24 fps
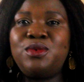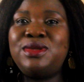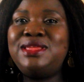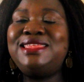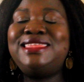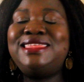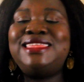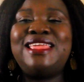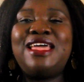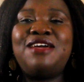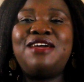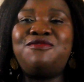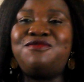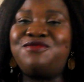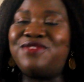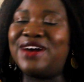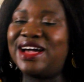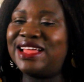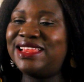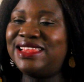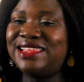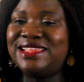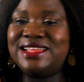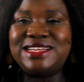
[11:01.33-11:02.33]

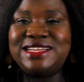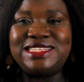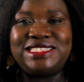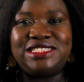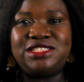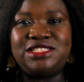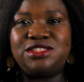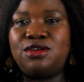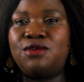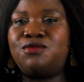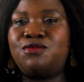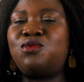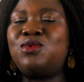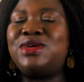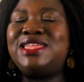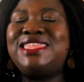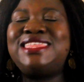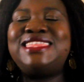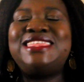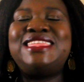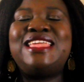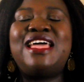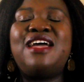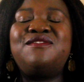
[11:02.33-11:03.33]
never learn enough. We
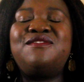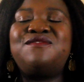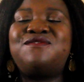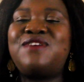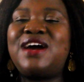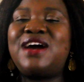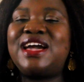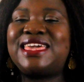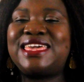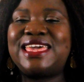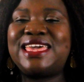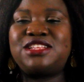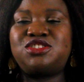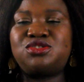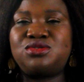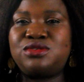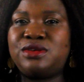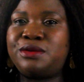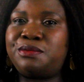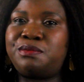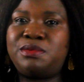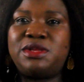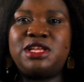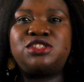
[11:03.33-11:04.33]
never get to
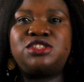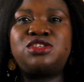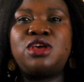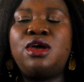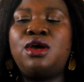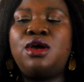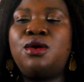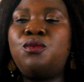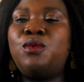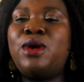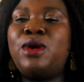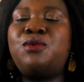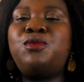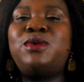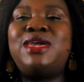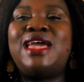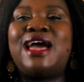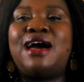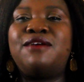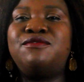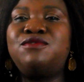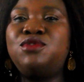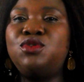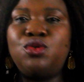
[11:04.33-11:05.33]
the place where we
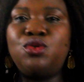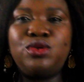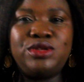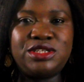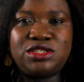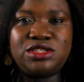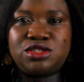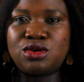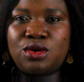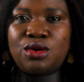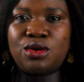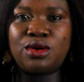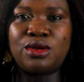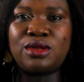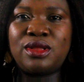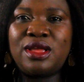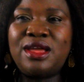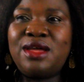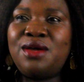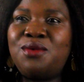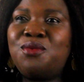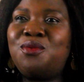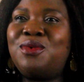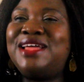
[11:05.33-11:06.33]
have known it all.
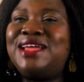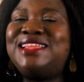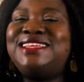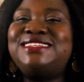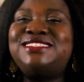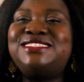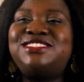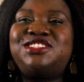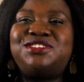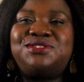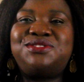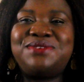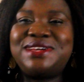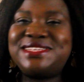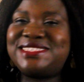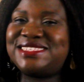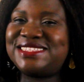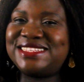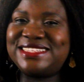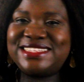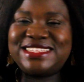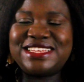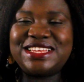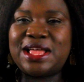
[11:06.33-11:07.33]
One
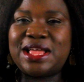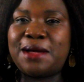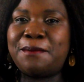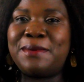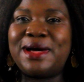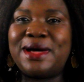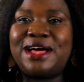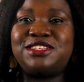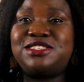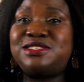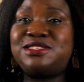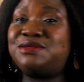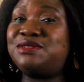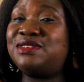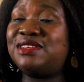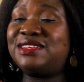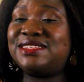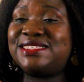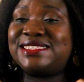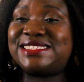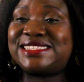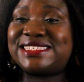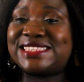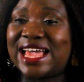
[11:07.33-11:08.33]
interesting thing about
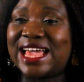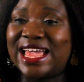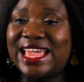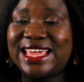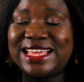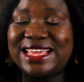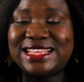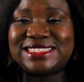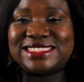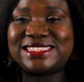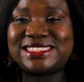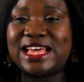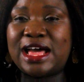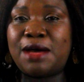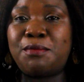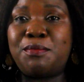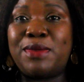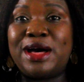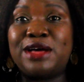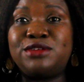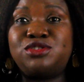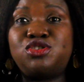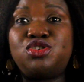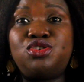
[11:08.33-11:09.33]
science,
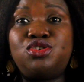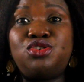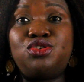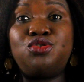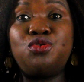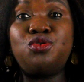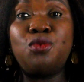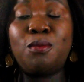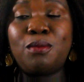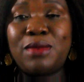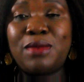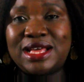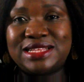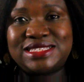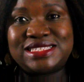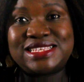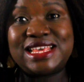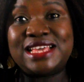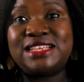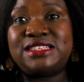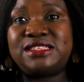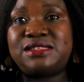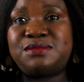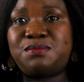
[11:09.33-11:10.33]
about humans
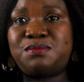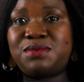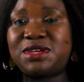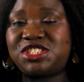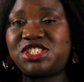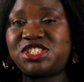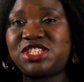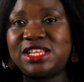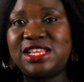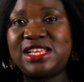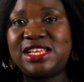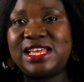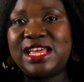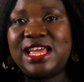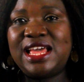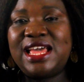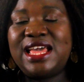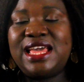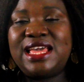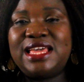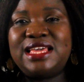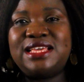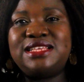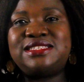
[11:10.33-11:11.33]
especially,
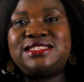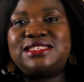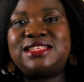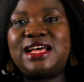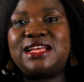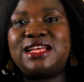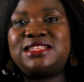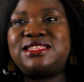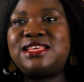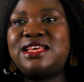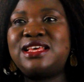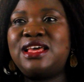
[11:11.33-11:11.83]
is that